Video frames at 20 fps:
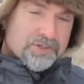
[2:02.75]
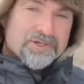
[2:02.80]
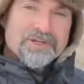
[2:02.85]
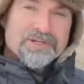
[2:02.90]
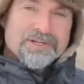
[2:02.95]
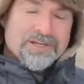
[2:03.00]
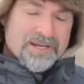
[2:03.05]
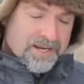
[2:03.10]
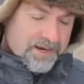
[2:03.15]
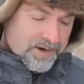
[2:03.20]
you
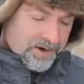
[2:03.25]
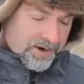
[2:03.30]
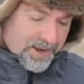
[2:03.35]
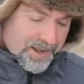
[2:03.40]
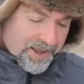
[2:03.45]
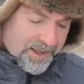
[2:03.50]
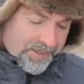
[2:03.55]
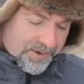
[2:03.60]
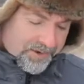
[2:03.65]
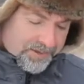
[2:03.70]
see here.
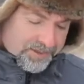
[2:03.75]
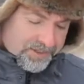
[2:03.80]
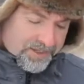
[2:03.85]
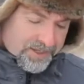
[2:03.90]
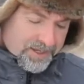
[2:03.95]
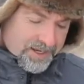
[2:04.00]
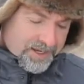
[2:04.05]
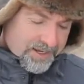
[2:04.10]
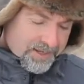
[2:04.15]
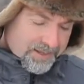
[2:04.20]
There's
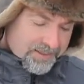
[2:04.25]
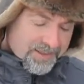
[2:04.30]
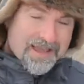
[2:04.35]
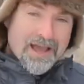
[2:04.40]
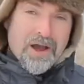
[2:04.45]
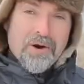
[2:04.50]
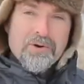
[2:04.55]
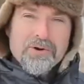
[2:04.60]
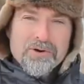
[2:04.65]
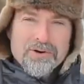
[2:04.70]
the
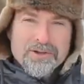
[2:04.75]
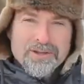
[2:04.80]
outer